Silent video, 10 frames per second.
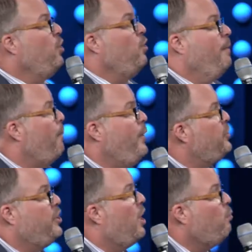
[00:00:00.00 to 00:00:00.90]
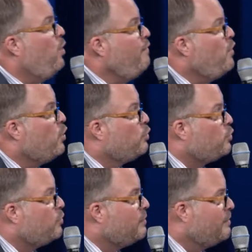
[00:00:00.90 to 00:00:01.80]
he's only preaching on one
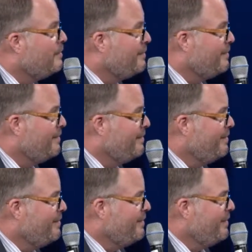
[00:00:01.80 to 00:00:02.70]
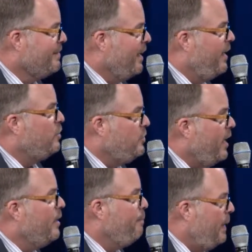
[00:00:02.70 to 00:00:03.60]
verse. And he's
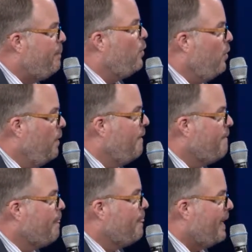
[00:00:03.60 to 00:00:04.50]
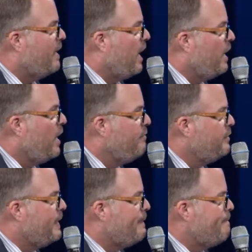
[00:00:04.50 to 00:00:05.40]
telling people that God
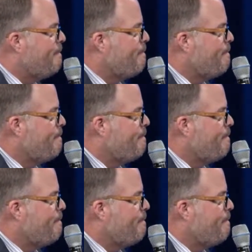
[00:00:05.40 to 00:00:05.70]
loves them.